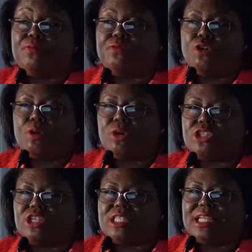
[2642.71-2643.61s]
inform our
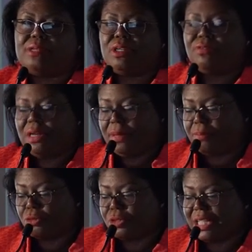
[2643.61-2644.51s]
sustainable development
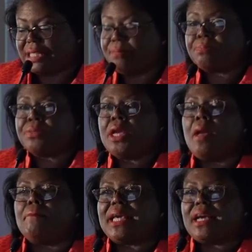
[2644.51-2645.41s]
process,
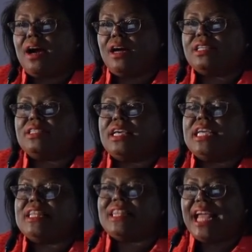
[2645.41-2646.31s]
because
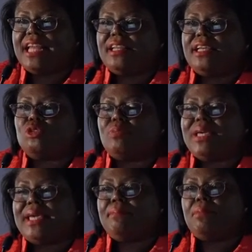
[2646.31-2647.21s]
then it will
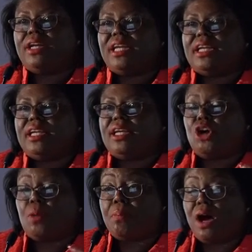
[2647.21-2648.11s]
be embodied in
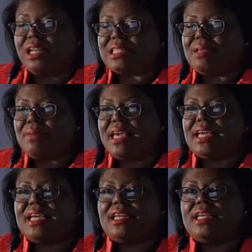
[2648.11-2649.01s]
our policy
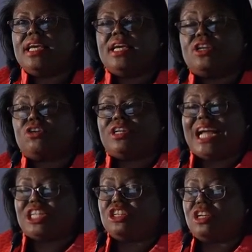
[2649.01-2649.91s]
making, in our
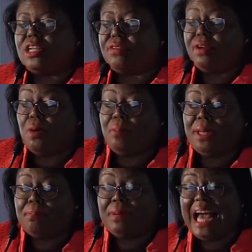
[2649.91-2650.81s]
national
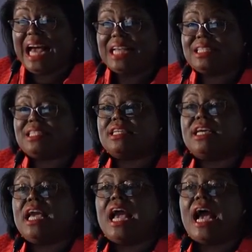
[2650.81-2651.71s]
development plans,
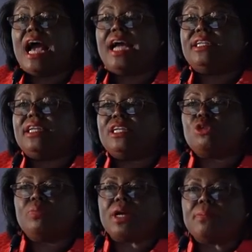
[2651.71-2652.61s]
and it
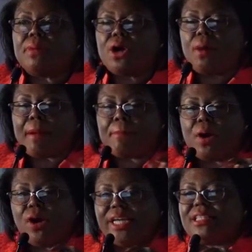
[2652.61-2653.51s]
will become a
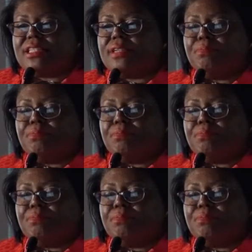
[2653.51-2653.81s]
point